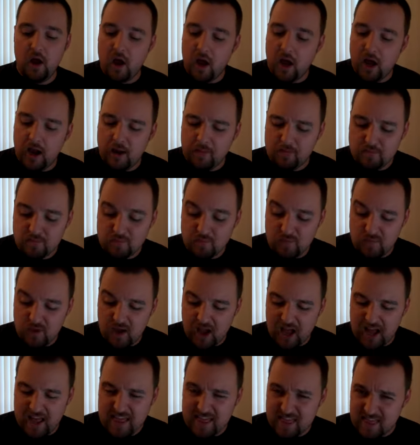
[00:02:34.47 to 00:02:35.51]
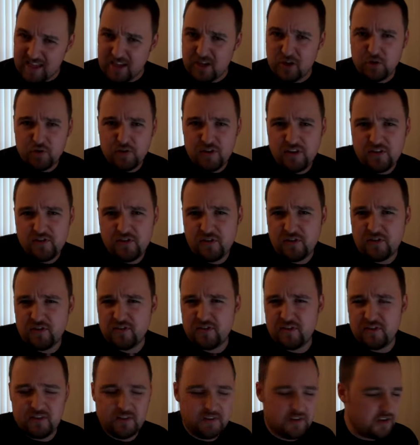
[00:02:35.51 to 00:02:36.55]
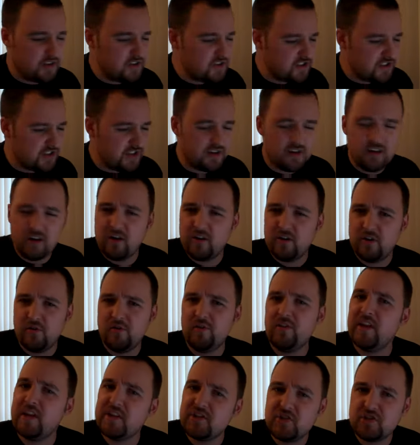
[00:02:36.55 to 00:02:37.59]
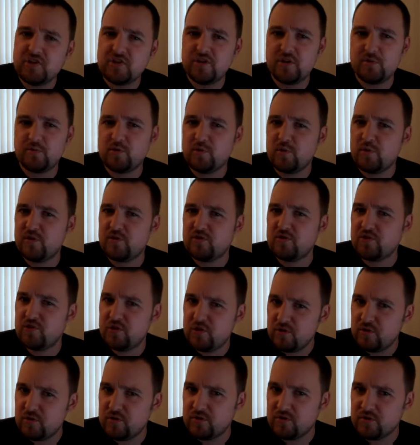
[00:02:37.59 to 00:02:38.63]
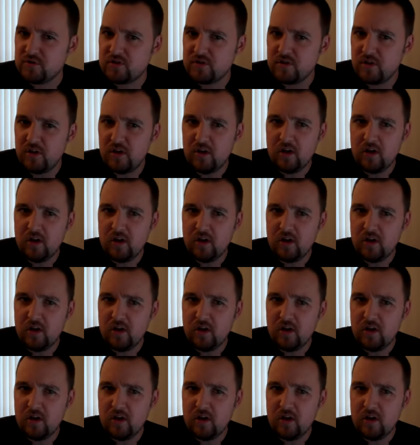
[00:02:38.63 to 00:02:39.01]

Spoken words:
I think you need to consider your relationships with your students.